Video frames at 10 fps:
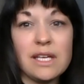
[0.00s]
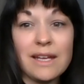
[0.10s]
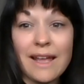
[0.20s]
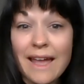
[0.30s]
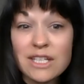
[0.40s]

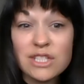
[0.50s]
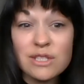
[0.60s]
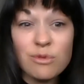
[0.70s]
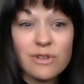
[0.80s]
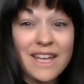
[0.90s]
And
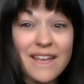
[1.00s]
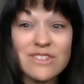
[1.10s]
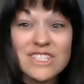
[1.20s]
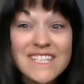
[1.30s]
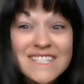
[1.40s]
actually, we're going to
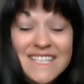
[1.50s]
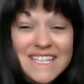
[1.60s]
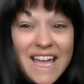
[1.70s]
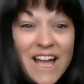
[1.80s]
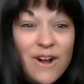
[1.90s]
have
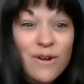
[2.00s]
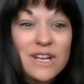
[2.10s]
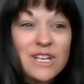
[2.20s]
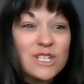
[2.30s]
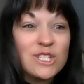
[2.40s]
Jessica now
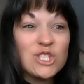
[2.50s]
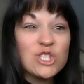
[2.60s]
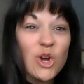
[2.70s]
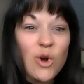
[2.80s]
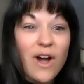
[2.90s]

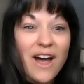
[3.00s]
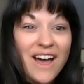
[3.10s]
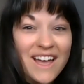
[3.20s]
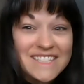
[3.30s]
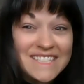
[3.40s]
show
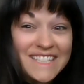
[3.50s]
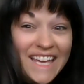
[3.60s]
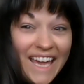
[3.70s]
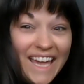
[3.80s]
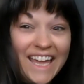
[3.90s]
us,
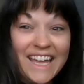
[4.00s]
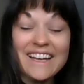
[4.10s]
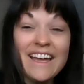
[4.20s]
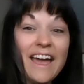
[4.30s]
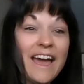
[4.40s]

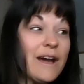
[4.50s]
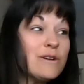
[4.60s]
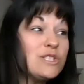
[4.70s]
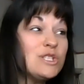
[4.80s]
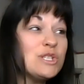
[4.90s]
yay,
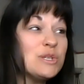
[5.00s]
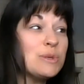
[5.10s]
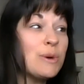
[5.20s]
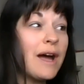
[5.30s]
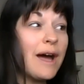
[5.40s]
how to
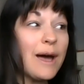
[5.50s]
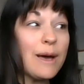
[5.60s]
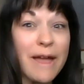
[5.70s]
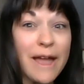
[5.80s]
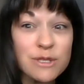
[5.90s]
do
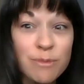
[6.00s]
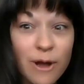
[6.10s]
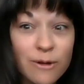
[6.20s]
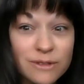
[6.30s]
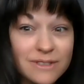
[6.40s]
a batch
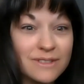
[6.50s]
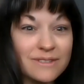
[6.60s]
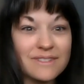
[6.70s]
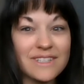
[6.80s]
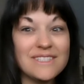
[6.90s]
post.
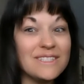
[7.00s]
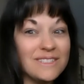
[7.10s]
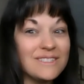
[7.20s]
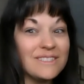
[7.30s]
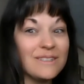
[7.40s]

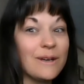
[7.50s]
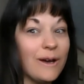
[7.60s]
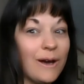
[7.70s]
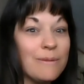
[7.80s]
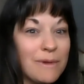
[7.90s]
It's
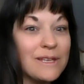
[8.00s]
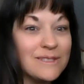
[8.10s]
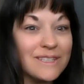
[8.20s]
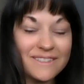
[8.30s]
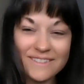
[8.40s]

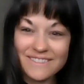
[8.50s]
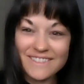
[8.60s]
amazing.